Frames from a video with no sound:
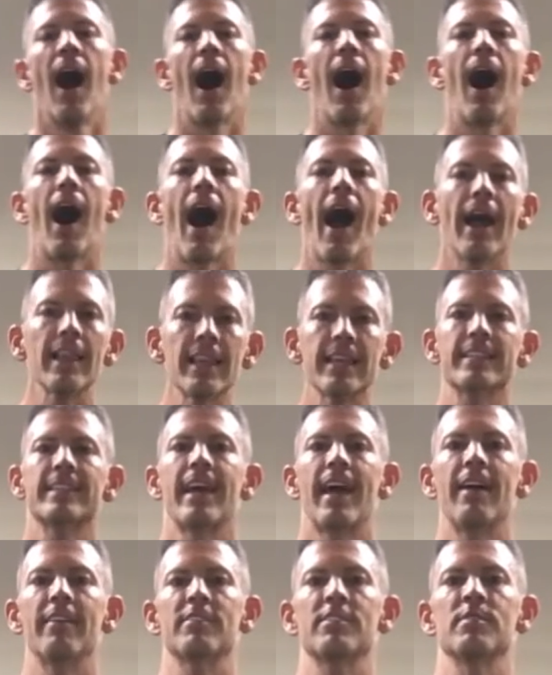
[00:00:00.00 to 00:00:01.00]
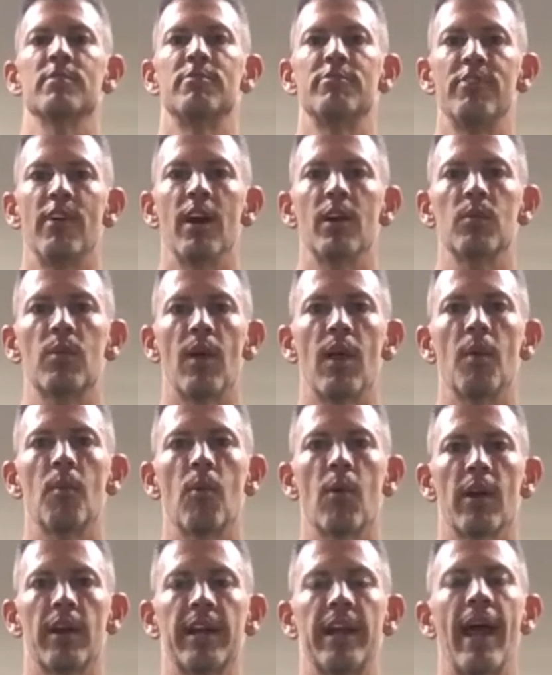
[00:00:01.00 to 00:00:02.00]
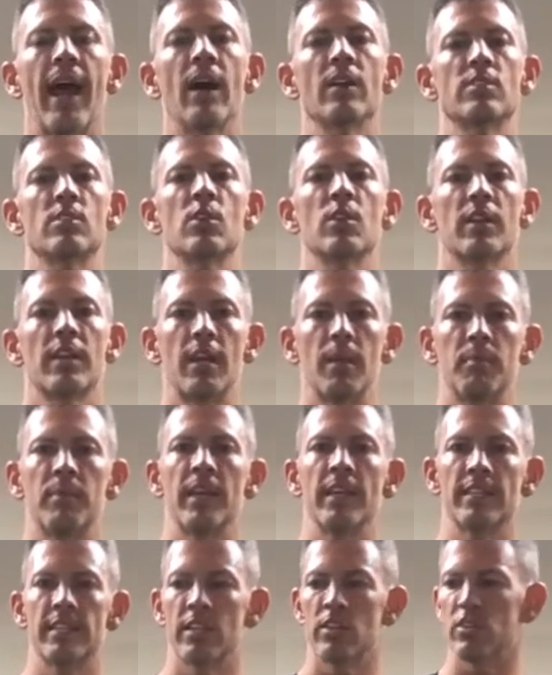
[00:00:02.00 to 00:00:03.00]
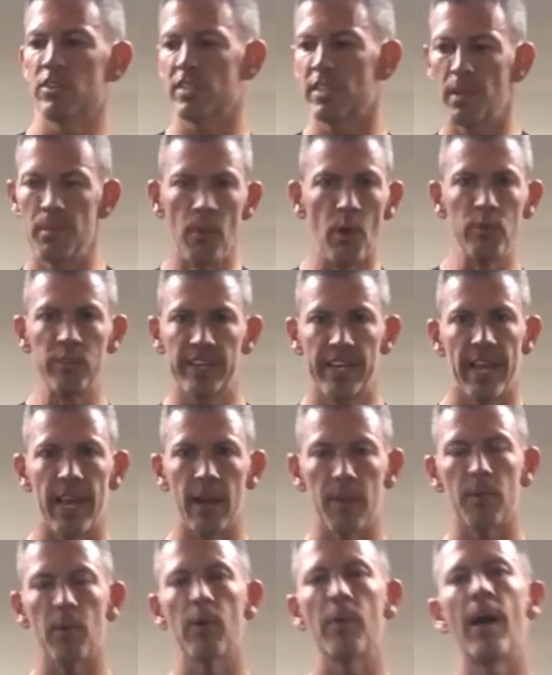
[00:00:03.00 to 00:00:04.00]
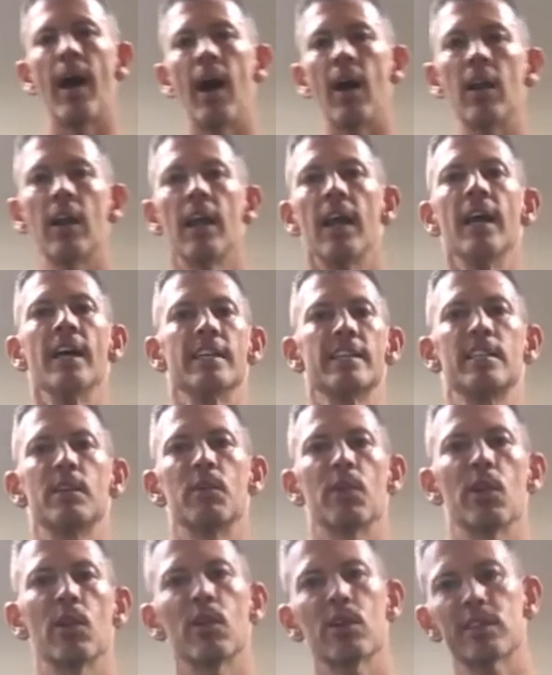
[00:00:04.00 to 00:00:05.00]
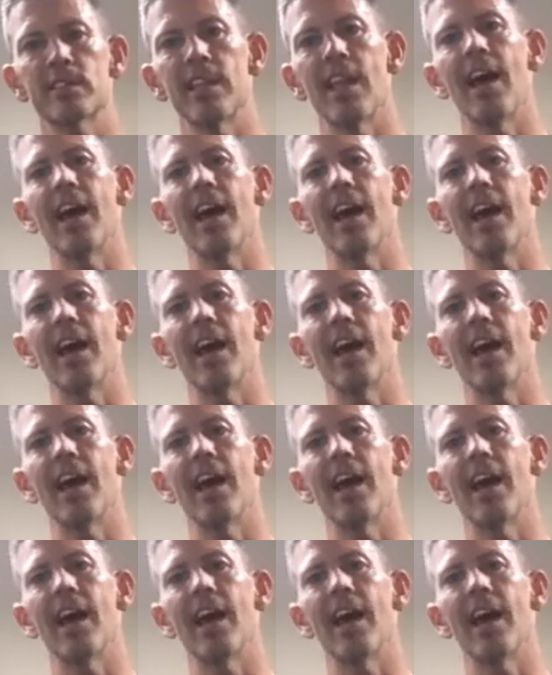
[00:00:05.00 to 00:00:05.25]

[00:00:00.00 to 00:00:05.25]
Uh, I like to have some fun while I'm working out, so to keep things interesting, move the camera around, see what it looks